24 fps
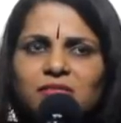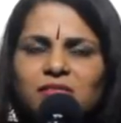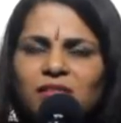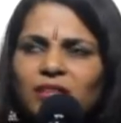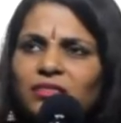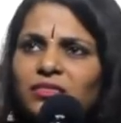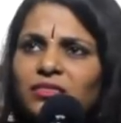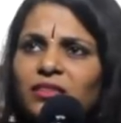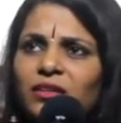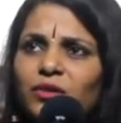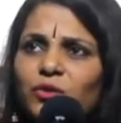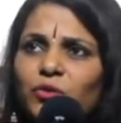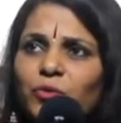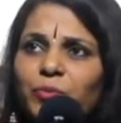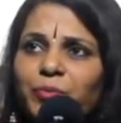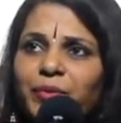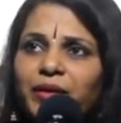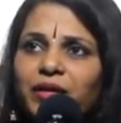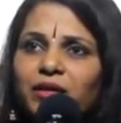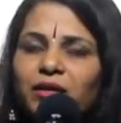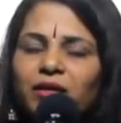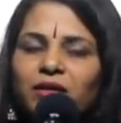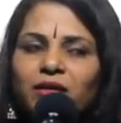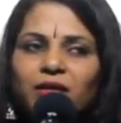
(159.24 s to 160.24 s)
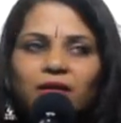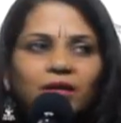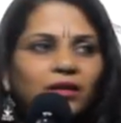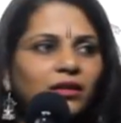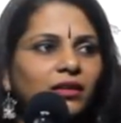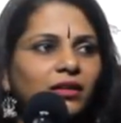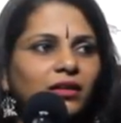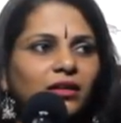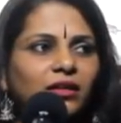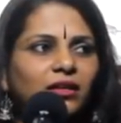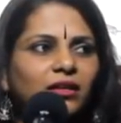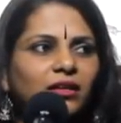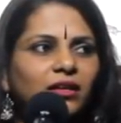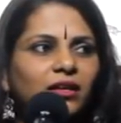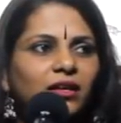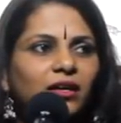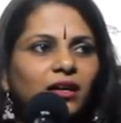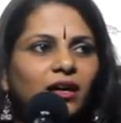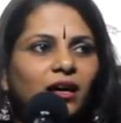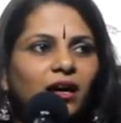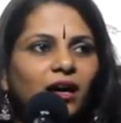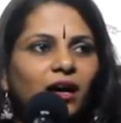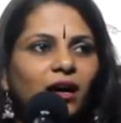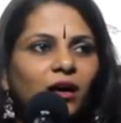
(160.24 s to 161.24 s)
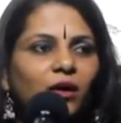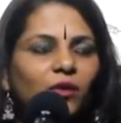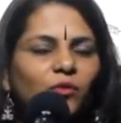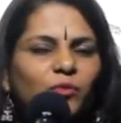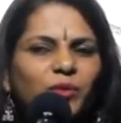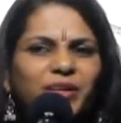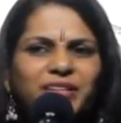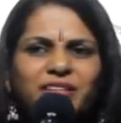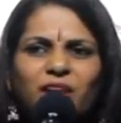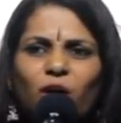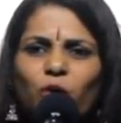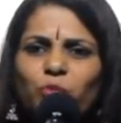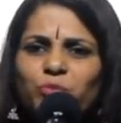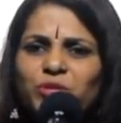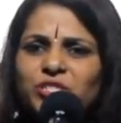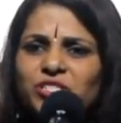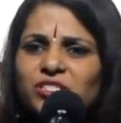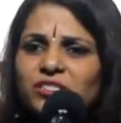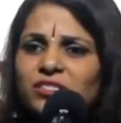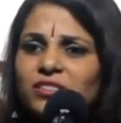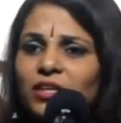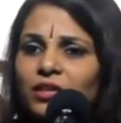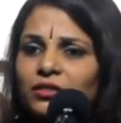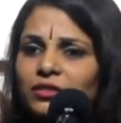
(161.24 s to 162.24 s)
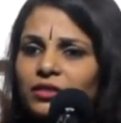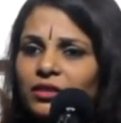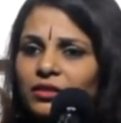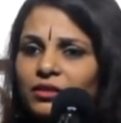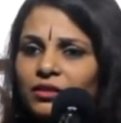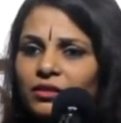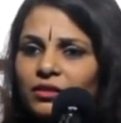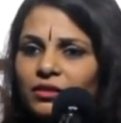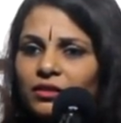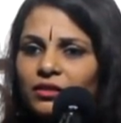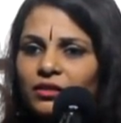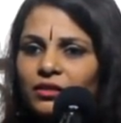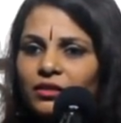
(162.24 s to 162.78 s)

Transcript: 70 rupees. Wait, how much is 70?